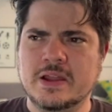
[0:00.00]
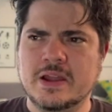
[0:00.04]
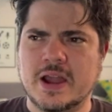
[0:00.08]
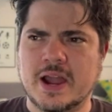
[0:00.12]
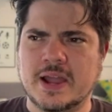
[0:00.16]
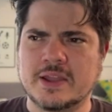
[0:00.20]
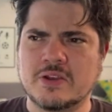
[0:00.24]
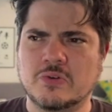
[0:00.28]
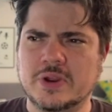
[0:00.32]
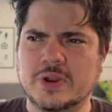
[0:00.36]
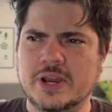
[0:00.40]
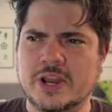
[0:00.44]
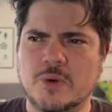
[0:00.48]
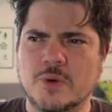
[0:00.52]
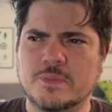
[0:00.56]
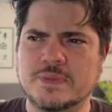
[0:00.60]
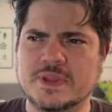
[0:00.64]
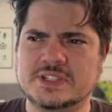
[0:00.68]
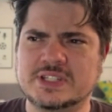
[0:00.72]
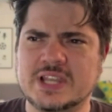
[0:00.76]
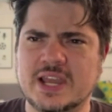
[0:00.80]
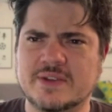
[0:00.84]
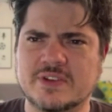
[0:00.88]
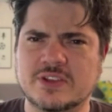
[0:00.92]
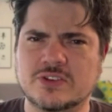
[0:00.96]
I really hope these
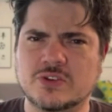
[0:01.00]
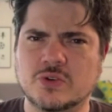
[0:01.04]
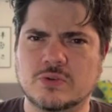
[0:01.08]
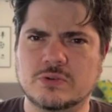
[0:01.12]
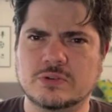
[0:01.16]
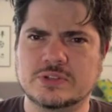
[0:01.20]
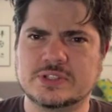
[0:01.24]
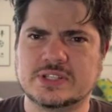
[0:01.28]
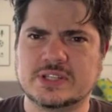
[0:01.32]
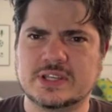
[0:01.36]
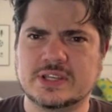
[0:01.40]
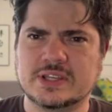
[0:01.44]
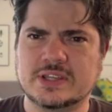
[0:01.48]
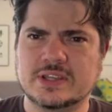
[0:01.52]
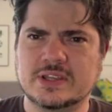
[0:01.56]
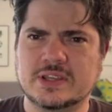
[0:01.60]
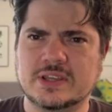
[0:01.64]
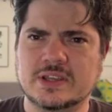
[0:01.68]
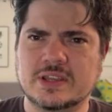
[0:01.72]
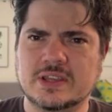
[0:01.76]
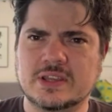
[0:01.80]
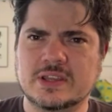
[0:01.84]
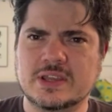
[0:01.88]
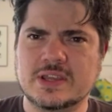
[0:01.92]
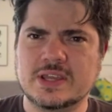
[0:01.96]
safety tools
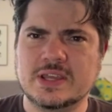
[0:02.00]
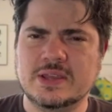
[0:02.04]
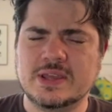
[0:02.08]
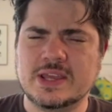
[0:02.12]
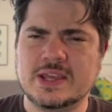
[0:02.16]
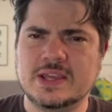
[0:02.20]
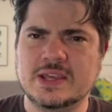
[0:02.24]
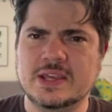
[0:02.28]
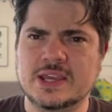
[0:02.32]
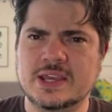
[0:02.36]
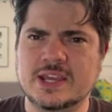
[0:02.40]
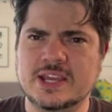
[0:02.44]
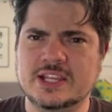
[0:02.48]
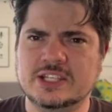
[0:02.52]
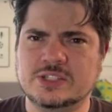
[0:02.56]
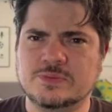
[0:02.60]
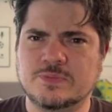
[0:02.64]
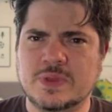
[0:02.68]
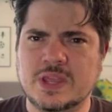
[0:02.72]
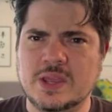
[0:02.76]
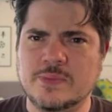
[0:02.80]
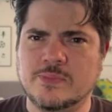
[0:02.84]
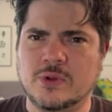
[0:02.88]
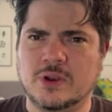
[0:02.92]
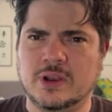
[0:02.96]
ease
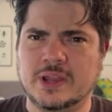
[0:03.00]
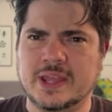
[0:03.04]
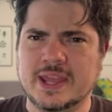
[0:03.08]
people